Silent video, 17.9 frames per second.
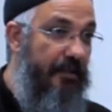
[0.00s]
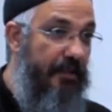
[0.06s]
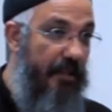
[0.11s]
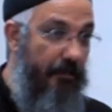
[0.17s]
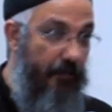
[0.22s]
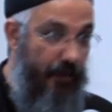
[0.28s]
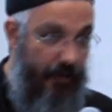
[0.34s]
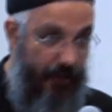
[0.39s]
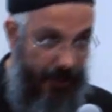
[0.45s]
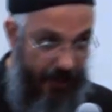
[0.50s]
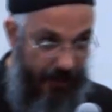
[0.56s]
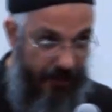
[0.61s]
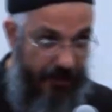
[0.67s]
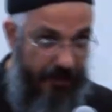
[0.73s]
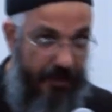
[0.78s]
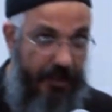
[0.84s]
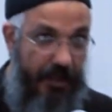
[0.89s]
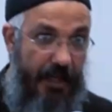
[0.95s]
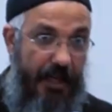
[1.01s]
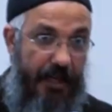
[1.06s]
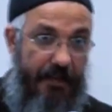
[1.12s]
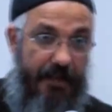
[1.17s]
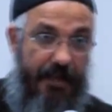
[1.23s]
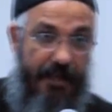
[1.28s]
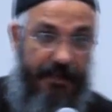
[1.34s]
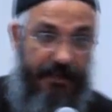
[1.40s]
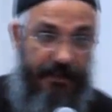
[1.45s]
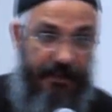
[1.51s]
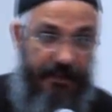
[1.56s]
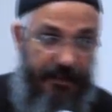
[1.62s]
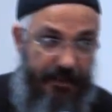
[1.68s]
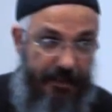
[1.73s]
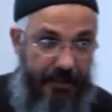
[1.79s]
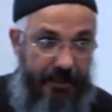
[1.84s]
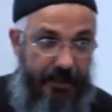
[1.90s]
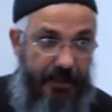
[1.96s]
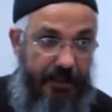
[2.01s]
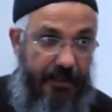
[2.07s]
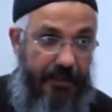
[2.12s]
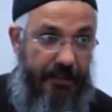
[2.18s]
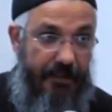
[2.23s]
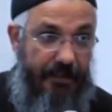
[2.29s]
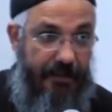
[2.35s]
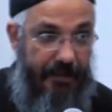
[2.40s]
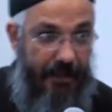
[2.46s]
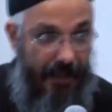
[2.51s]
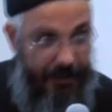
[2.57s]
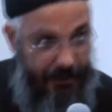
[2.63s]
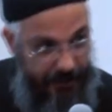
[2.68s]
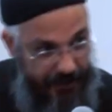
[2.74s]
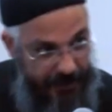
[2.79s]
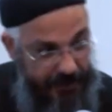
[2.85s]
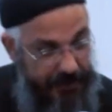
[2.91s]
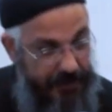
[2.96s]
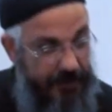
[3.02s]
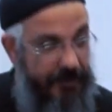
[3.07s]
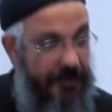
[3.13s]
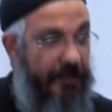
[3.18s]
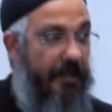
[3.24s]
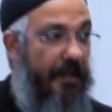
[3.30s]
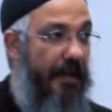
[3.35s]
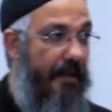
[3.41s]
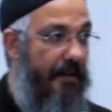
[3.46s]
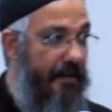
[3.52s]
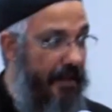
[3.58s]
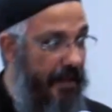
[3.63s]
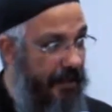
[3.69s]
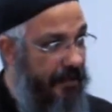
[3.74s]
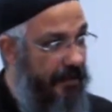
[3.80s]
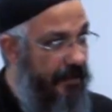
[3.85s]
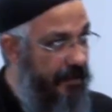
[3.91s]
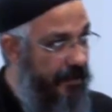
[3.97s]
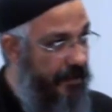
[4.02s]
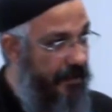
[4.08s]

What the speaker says: Timothy, and then Titus, and then